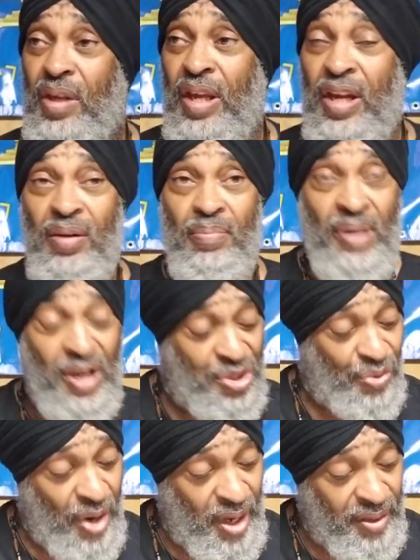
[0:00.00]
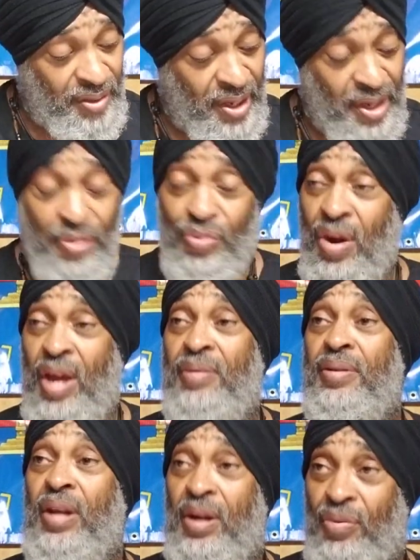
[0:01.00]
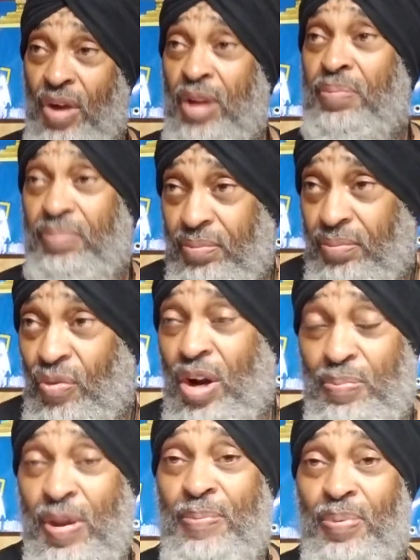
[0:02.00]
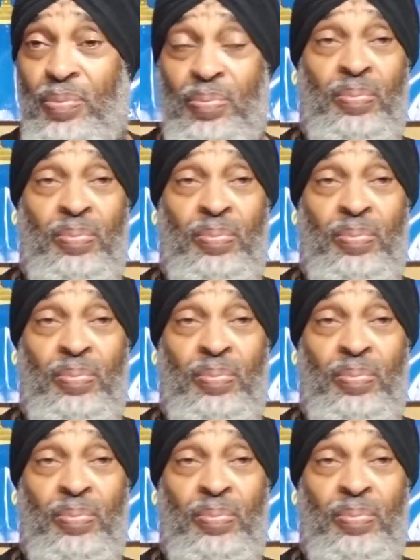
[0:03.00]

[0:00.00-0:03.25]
Edom means red. They're the red people.